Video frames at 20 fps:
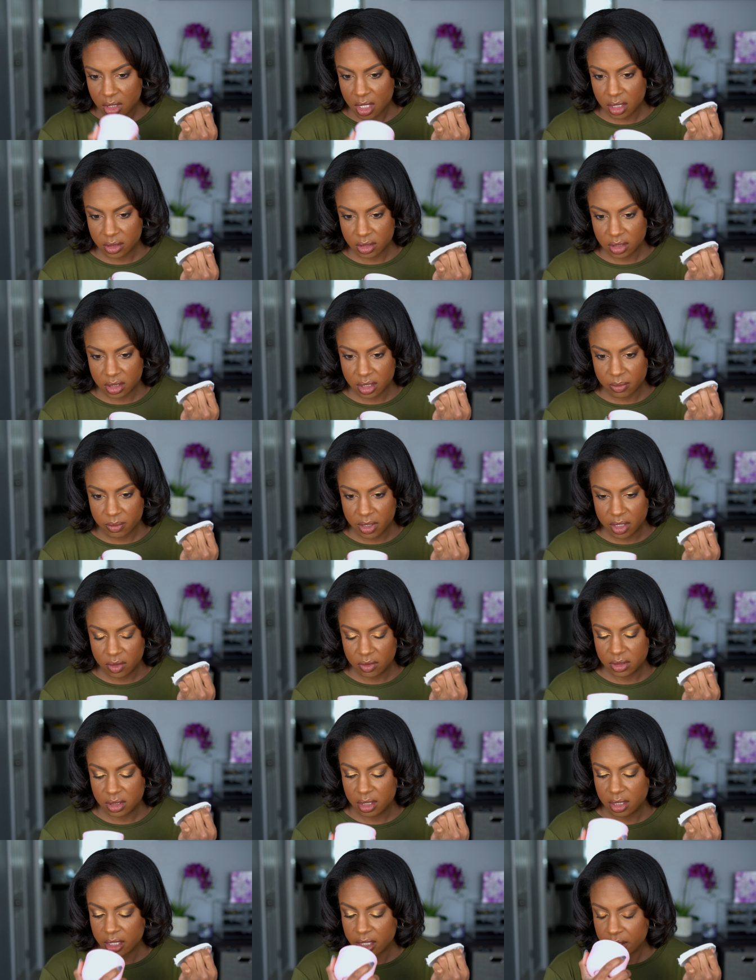I just stuck my
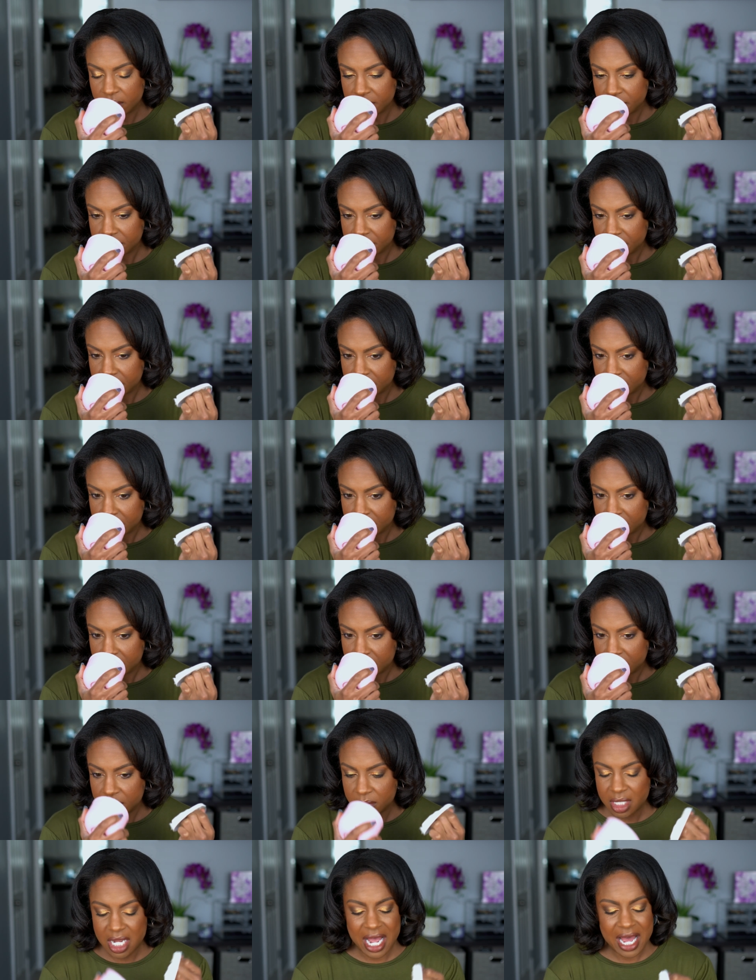nose in there.
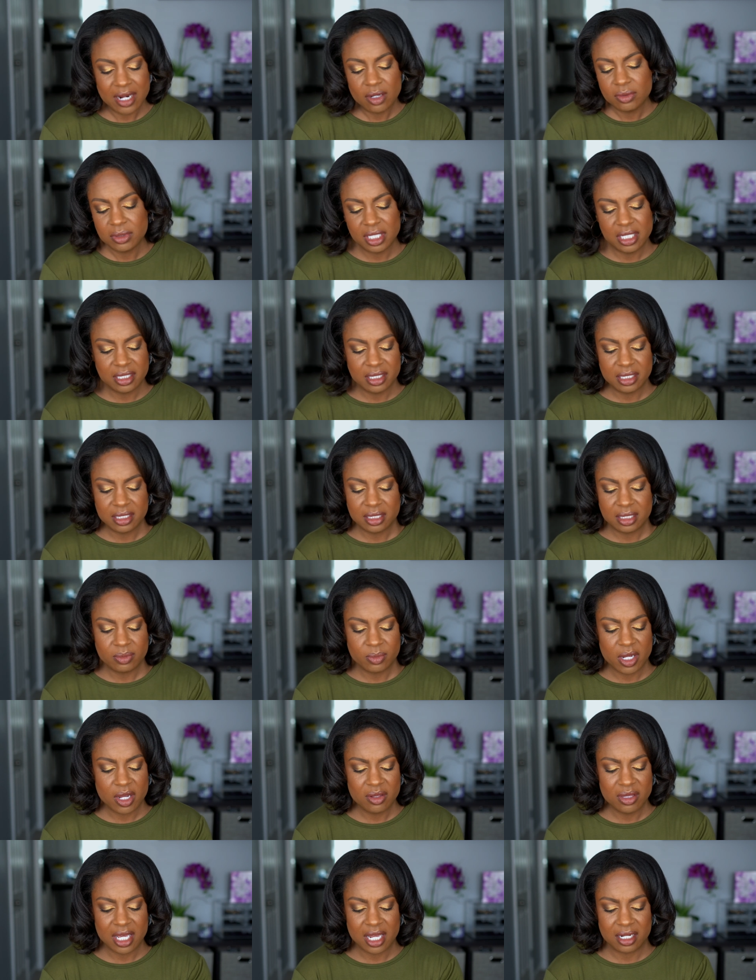I don't think these
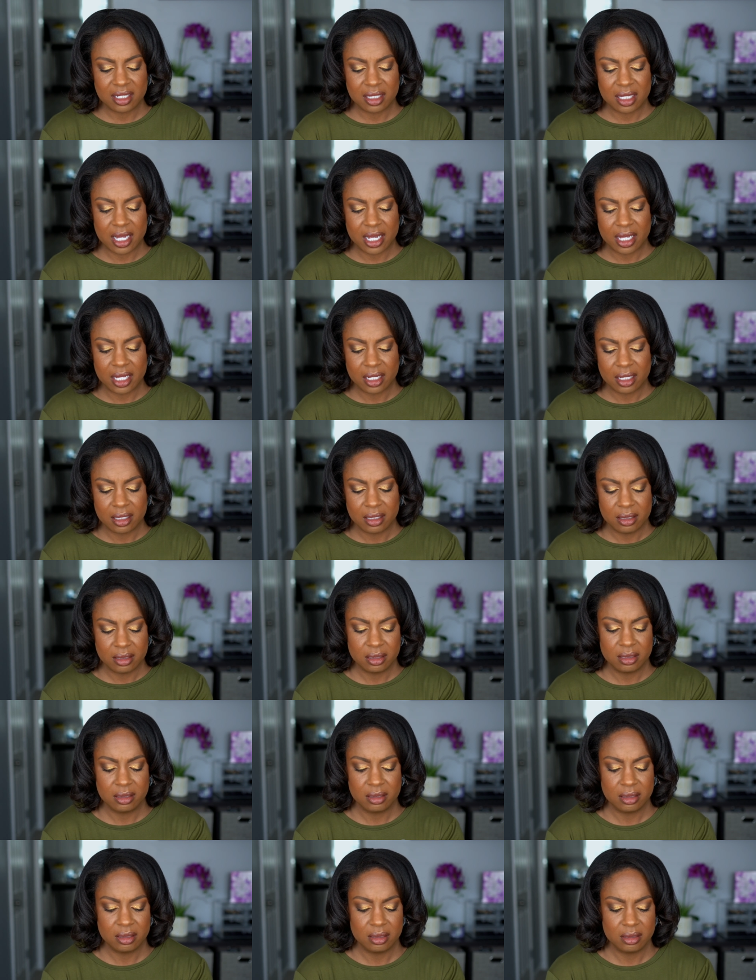smell that alike.
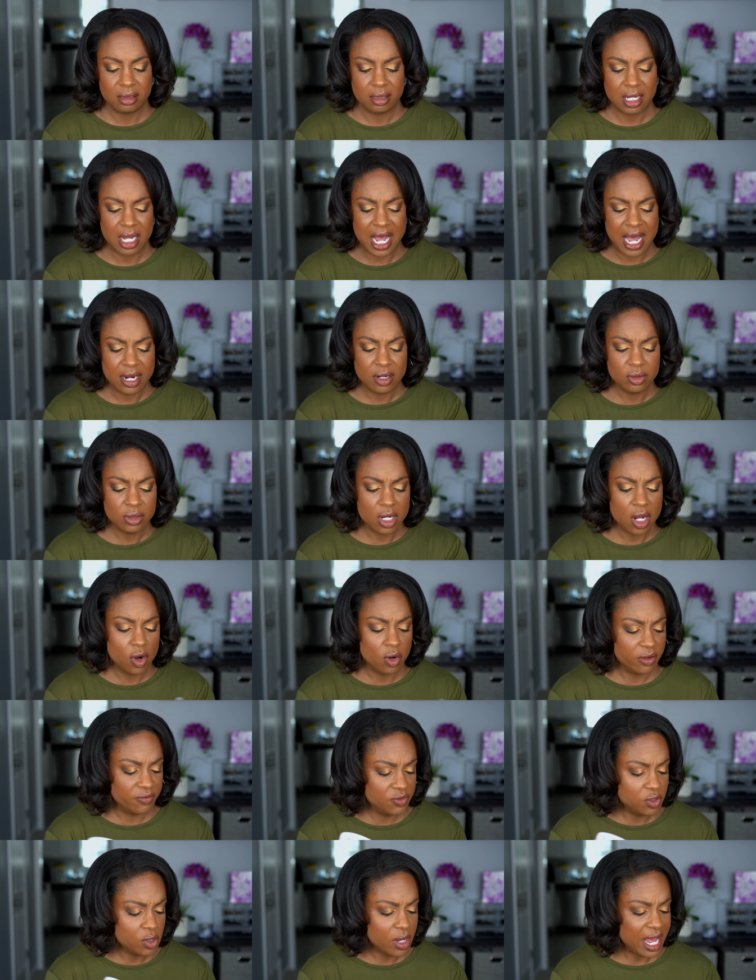I don't know.
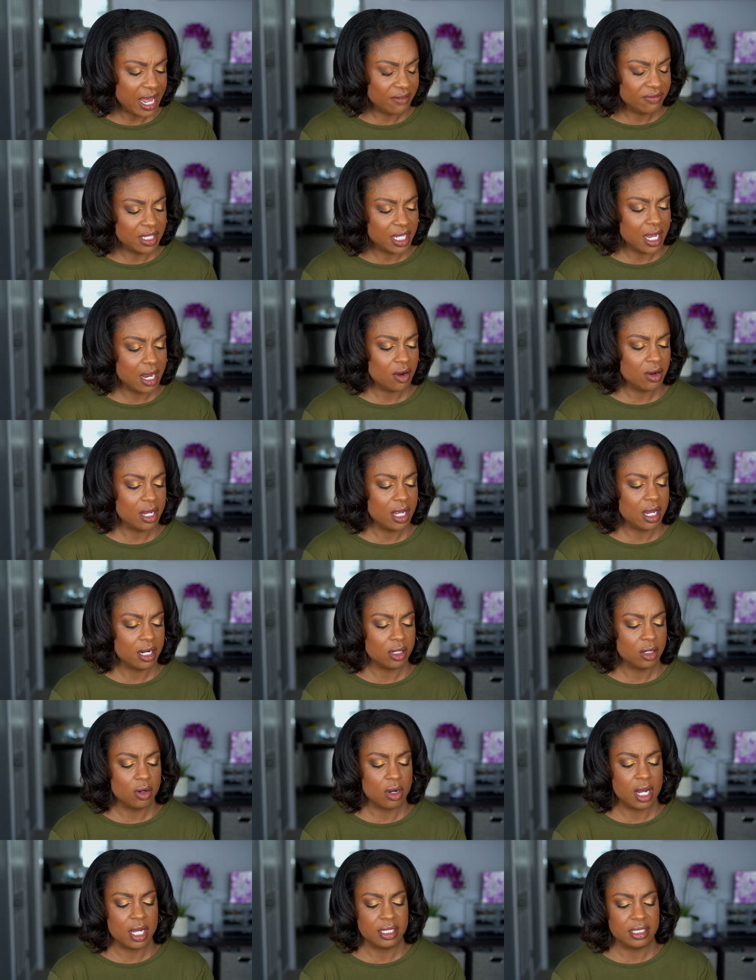If you have the
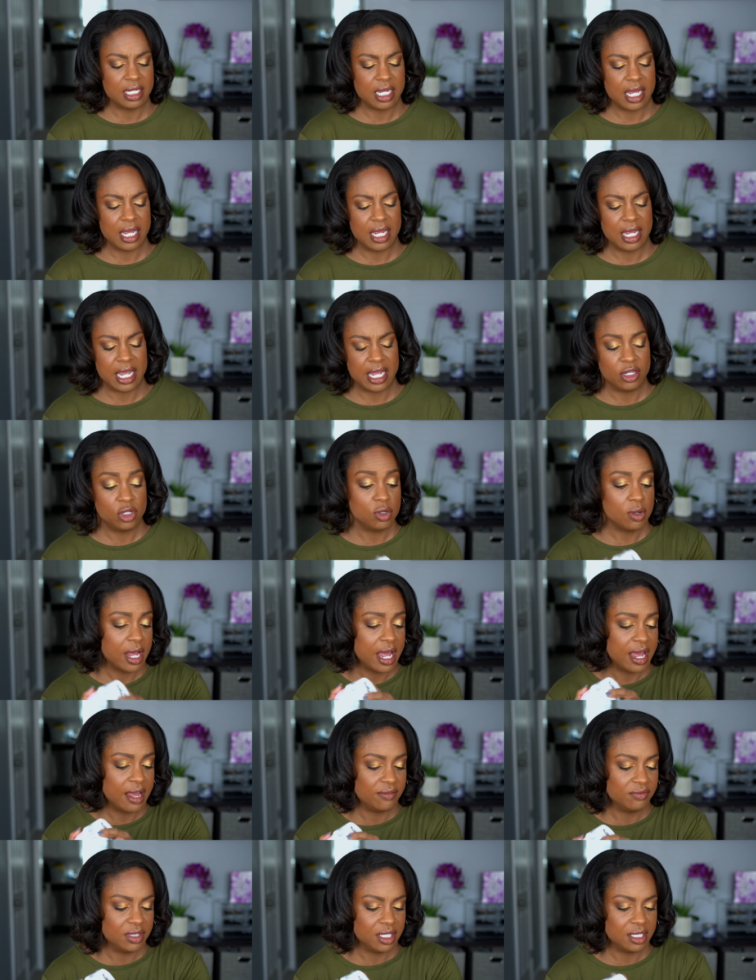Ariana Grande and you
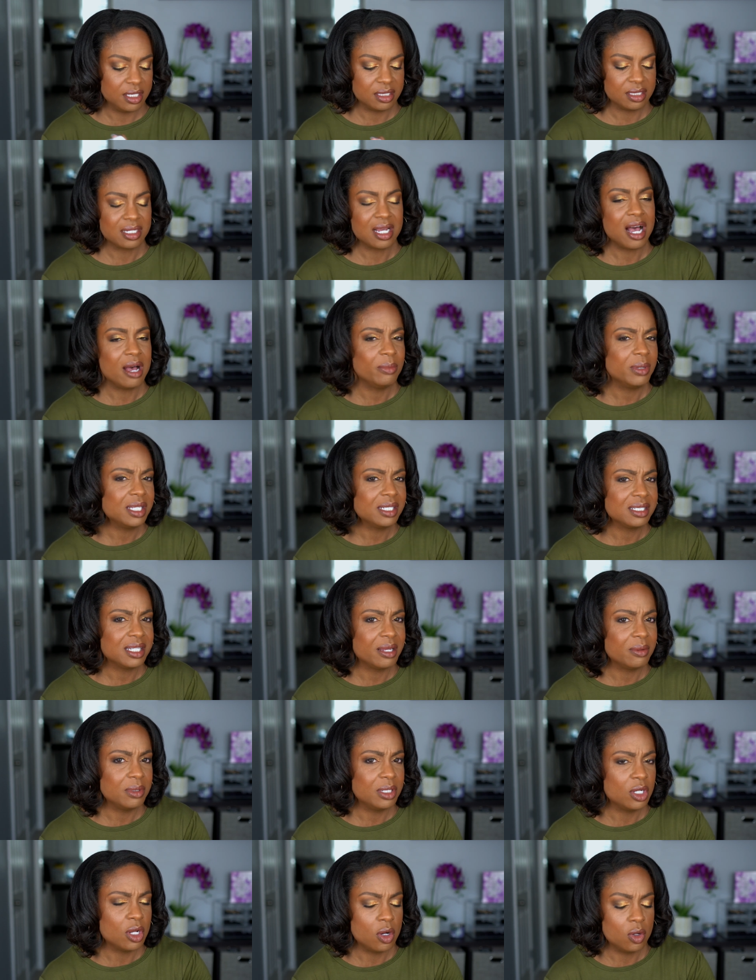have this, comment and
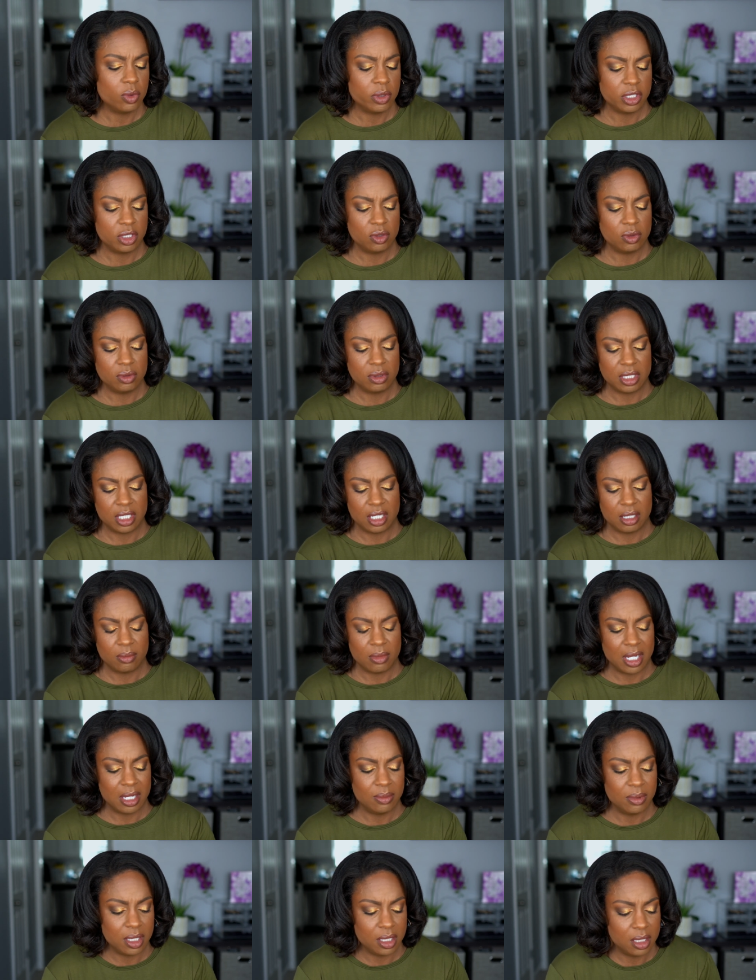let me know what you think.
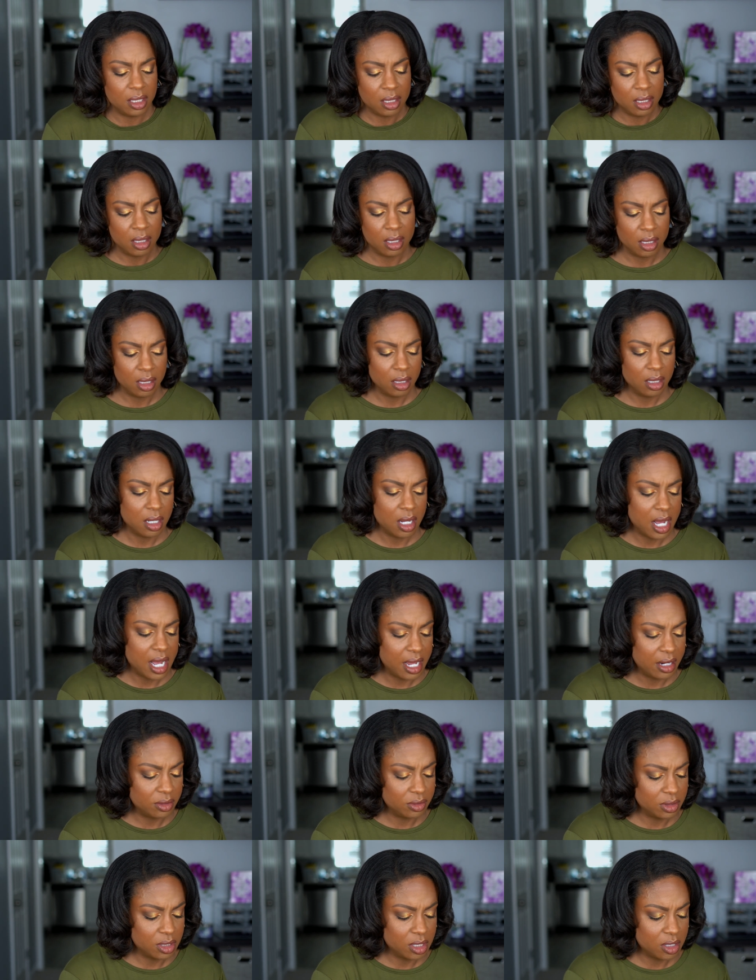Maybe
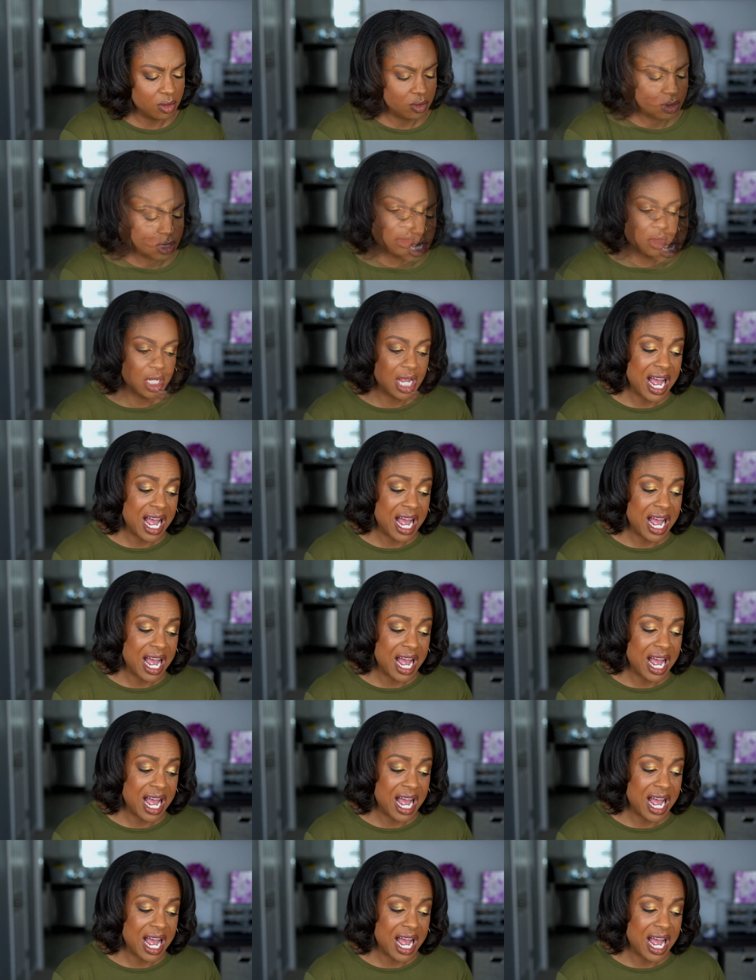I don't know.